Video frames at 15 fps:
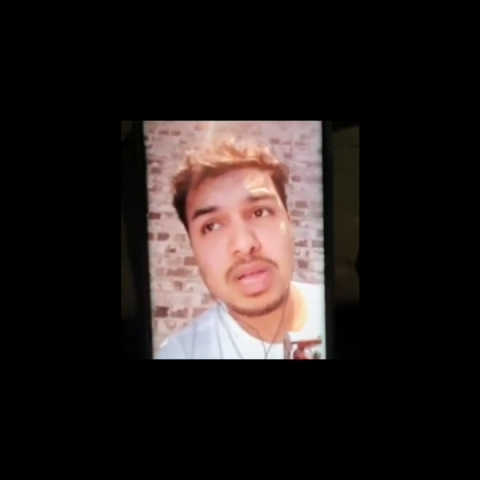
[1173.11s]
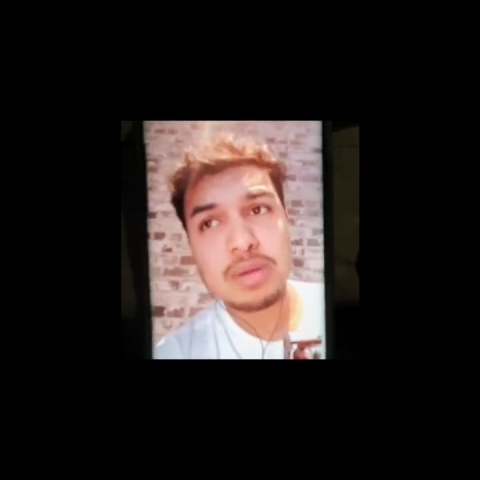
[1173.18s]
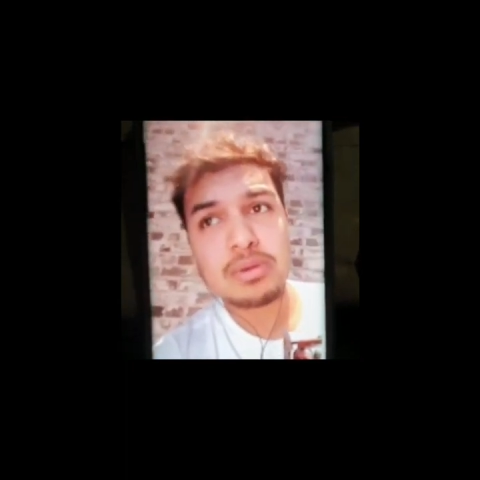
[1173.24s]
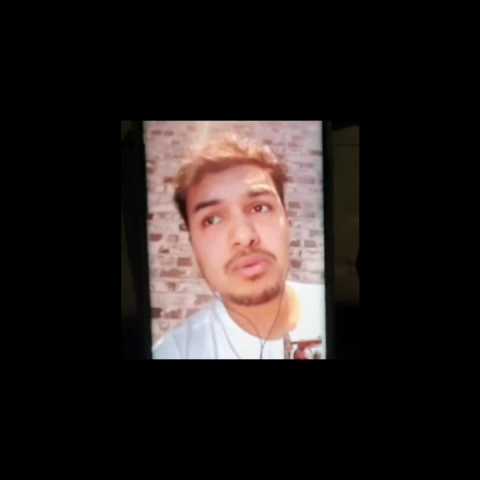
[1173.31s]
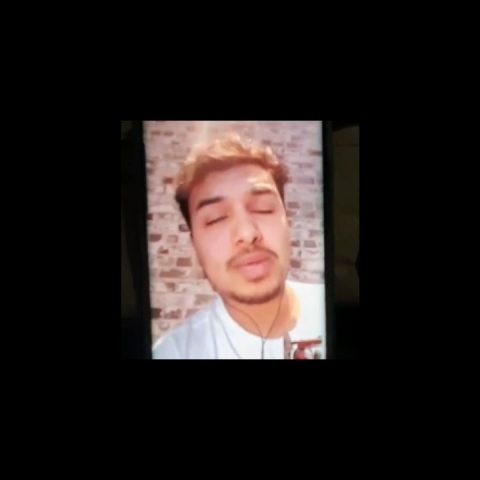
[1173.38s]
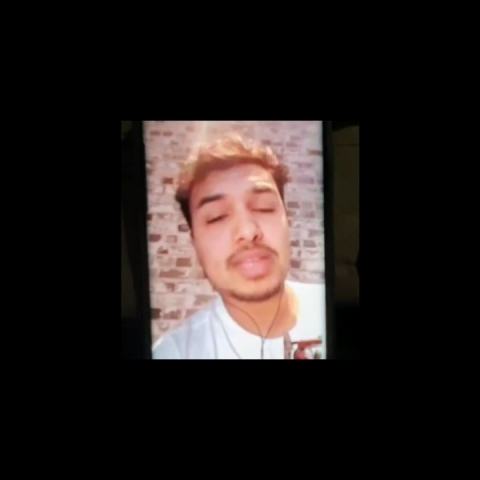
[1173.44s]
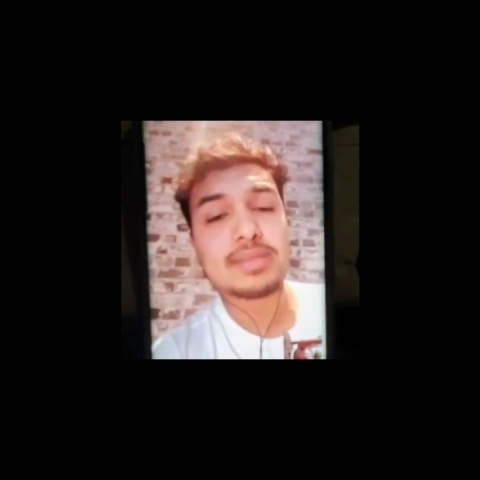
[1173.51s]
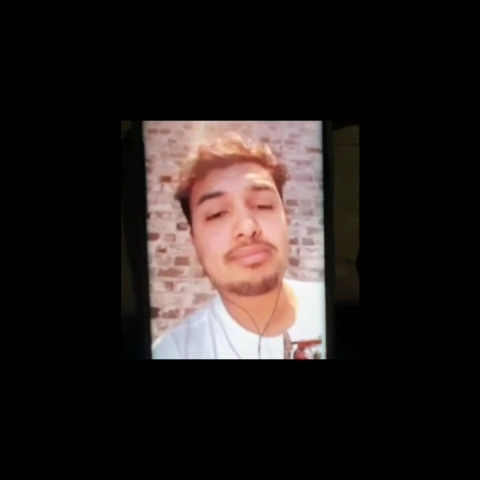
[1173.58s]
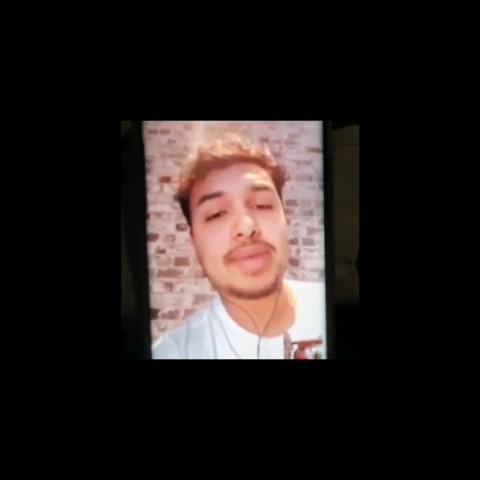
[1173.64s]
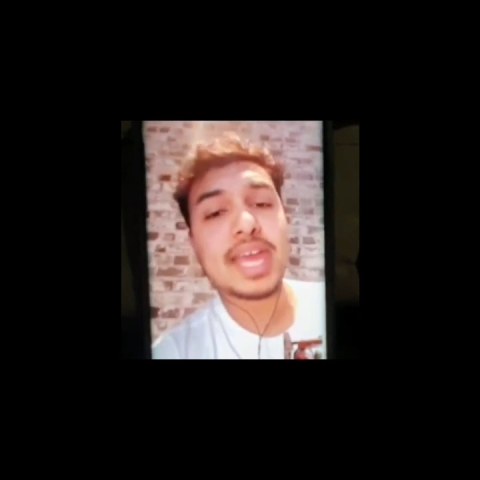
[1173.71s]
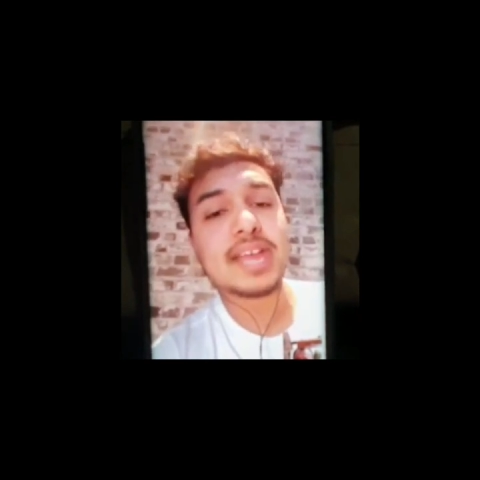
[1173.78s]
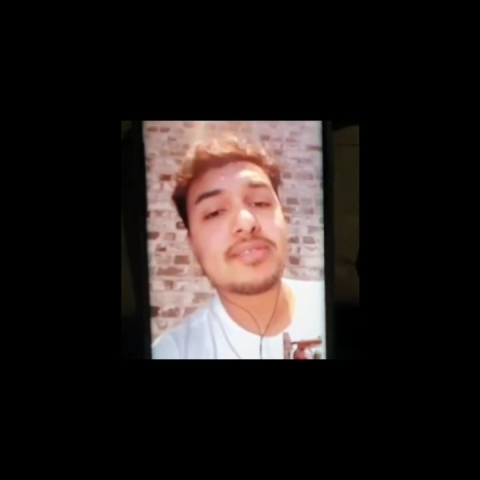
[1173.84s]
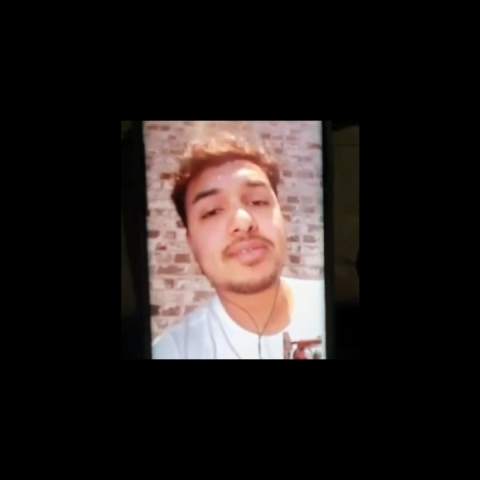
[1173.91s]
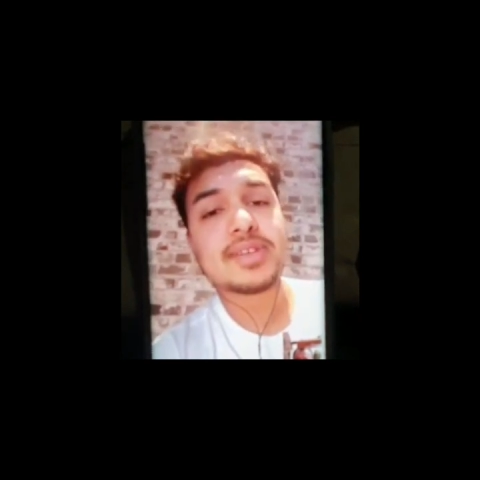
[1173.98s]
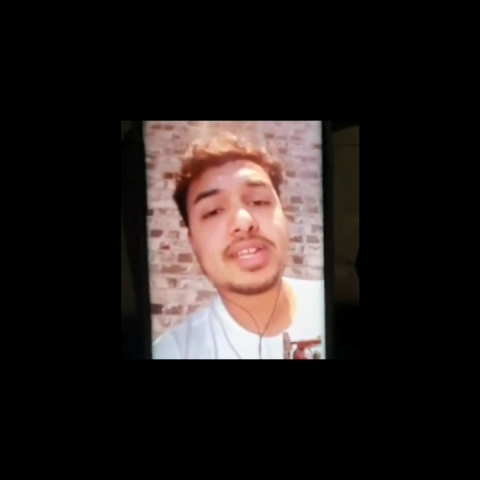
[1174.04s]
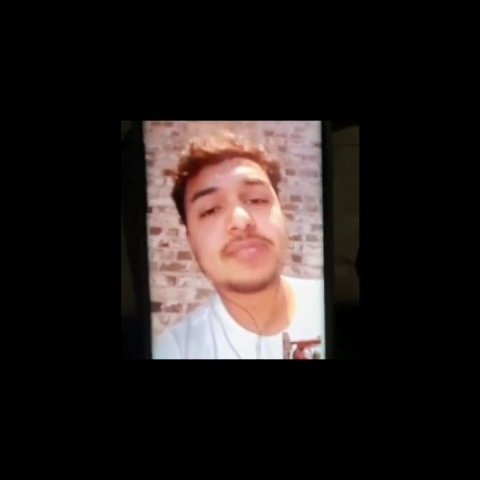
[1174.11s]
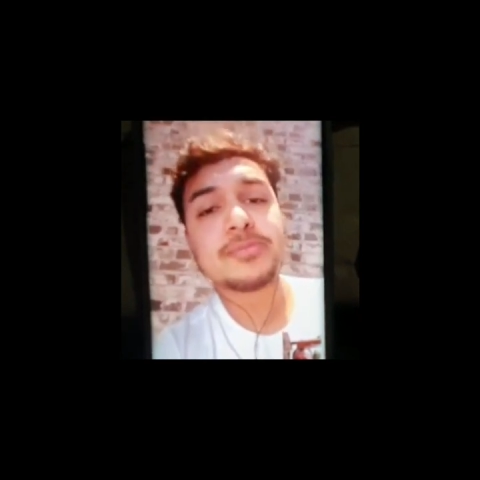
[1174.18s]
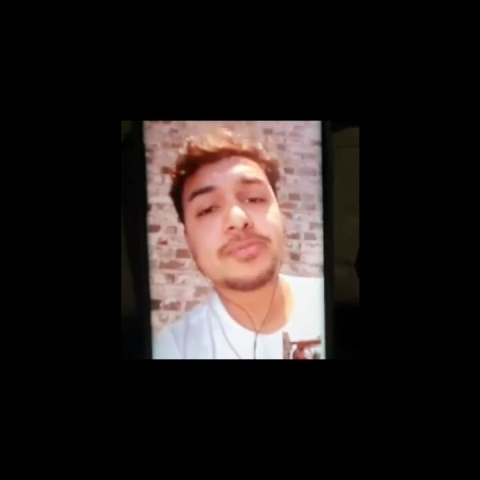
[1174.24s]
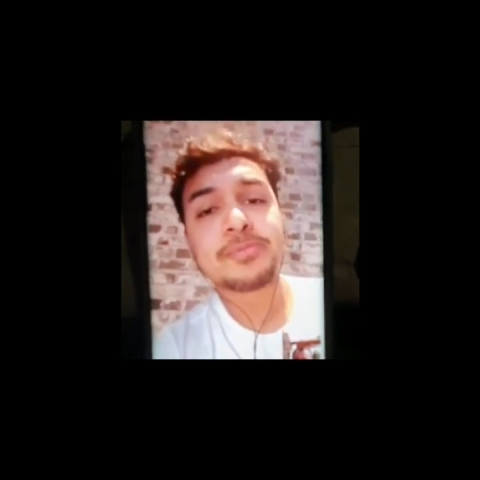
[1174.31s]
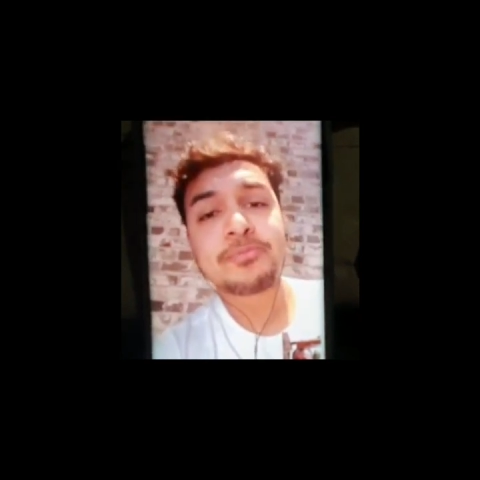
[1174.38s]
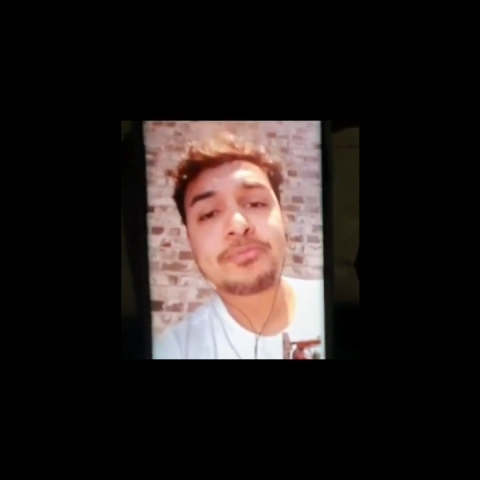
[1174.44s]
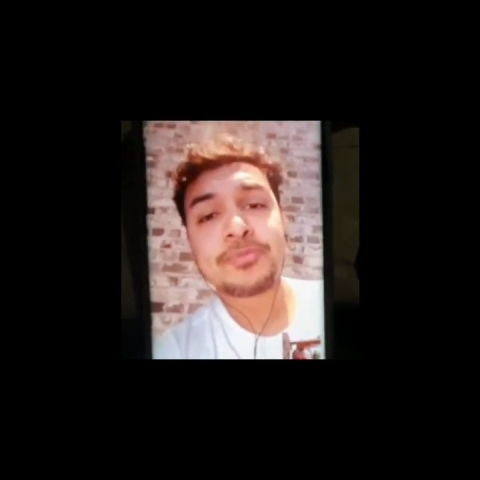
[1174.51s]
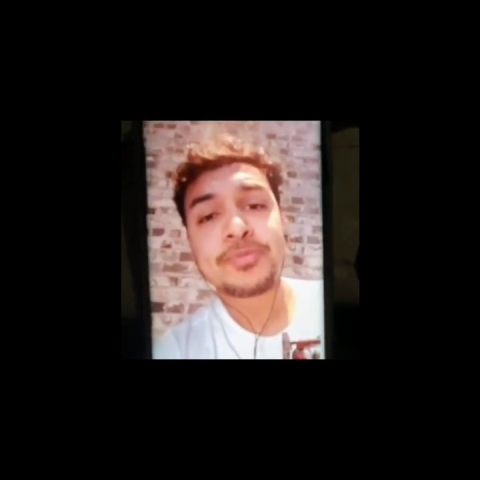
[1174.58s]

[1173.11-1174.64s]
why we went MagFed